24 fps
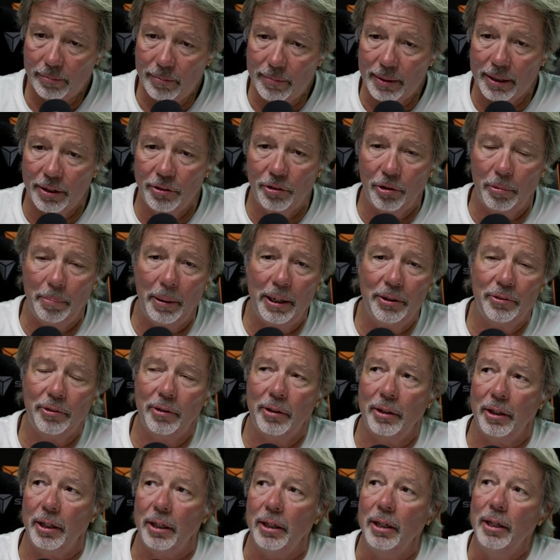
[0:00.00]
So
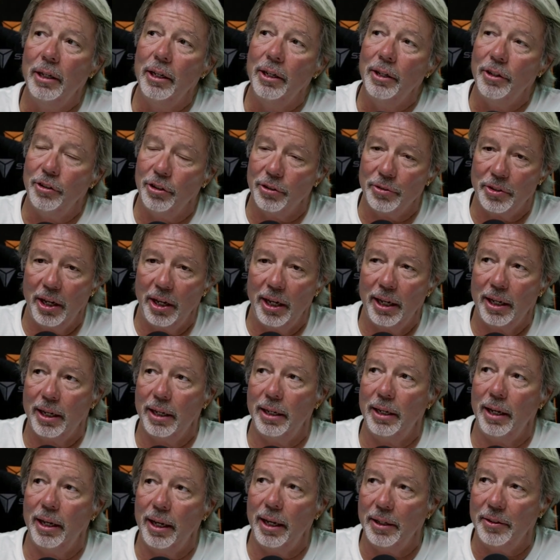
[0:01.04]
basically, you're
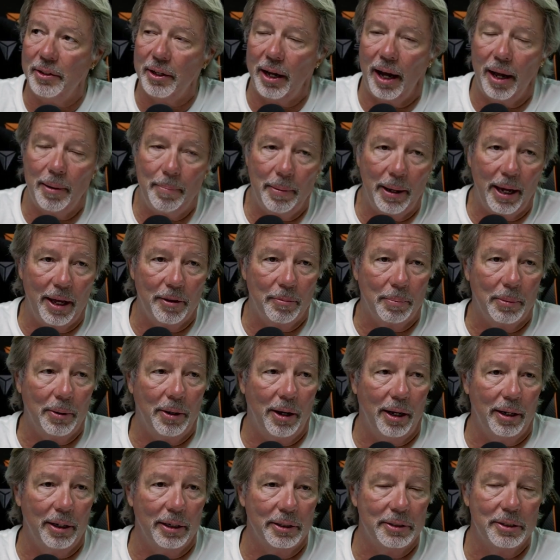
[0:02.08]
taking a dye bath
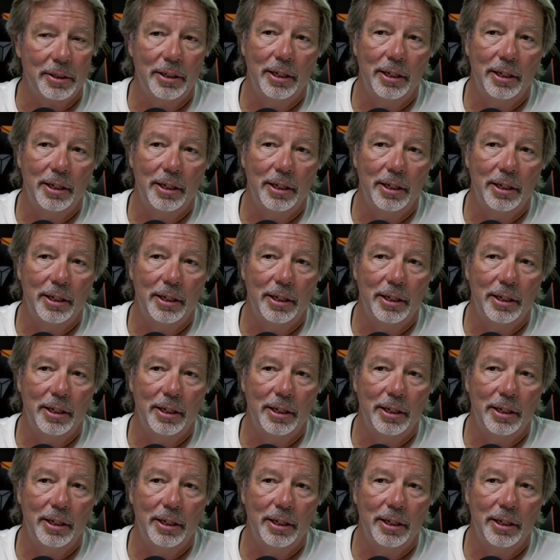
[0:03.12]
product,